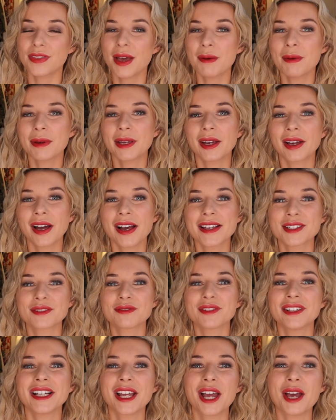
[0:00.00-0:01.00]
There we go guys, I
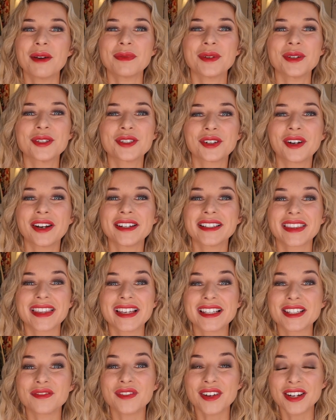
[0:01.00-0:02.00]
really hope you enjoyed
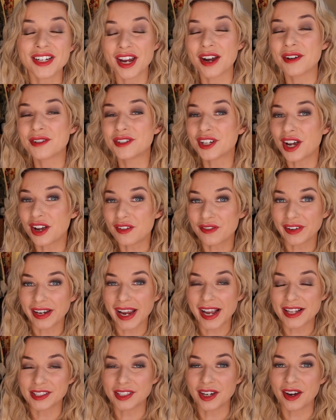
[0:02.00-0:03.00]
this video. Don't
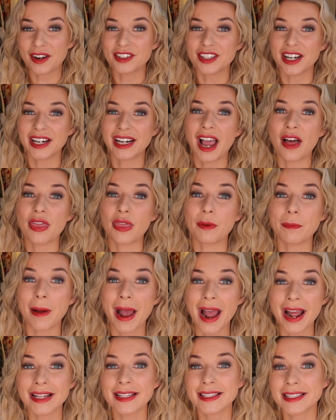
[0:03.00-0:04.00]
forget to go and check out the
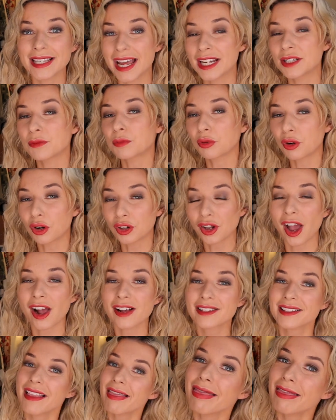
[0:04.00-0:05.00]
Pantene
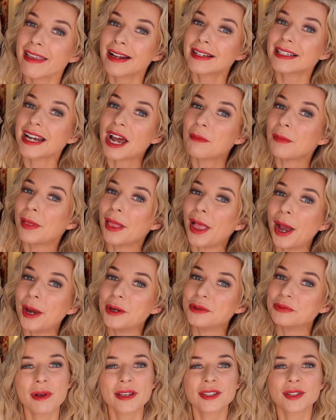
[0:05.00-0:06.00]
products, link down
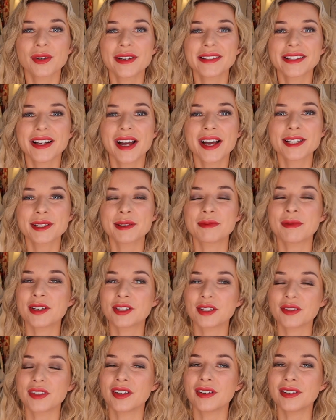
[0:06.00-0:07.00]
below. But as always guys, just
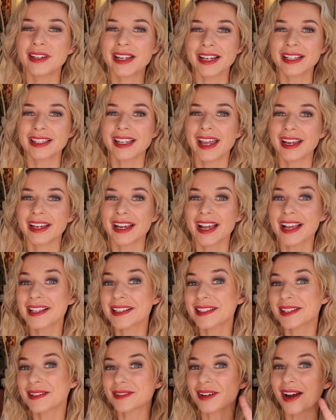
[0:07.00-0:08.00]
make sure that you link, like
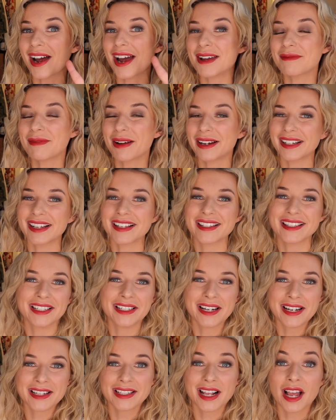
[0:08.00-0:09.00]
and subscribe, and I'll see
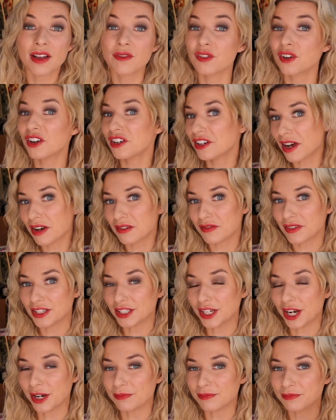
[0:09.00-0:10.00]
you next time for another
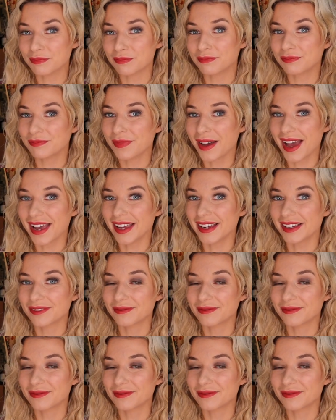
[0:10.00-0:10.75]
video. Bye!